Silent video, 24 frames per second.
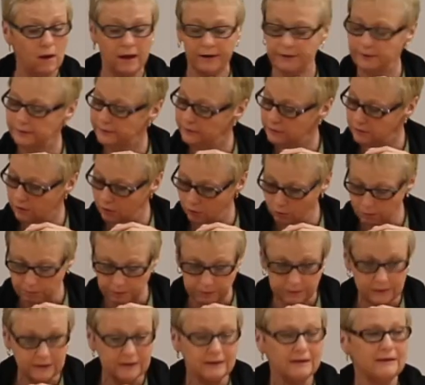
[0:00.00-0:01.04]
water? No.
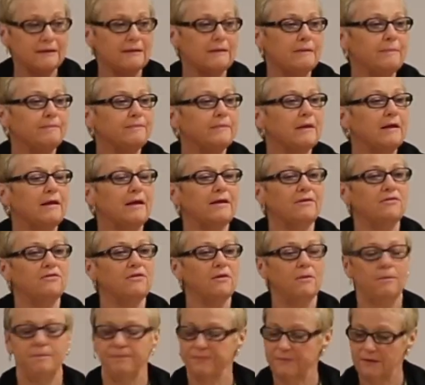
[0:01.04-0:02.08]
And
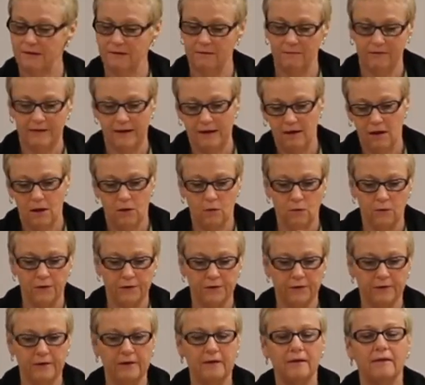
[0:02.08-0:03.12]
so they all
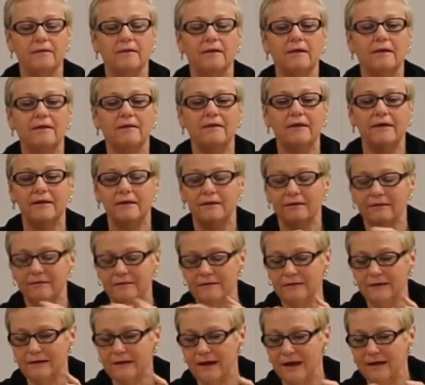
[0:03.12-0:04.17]
ordered, and the,
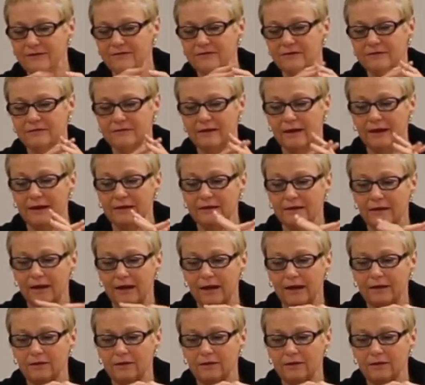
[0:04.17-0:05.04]
the guy says, and,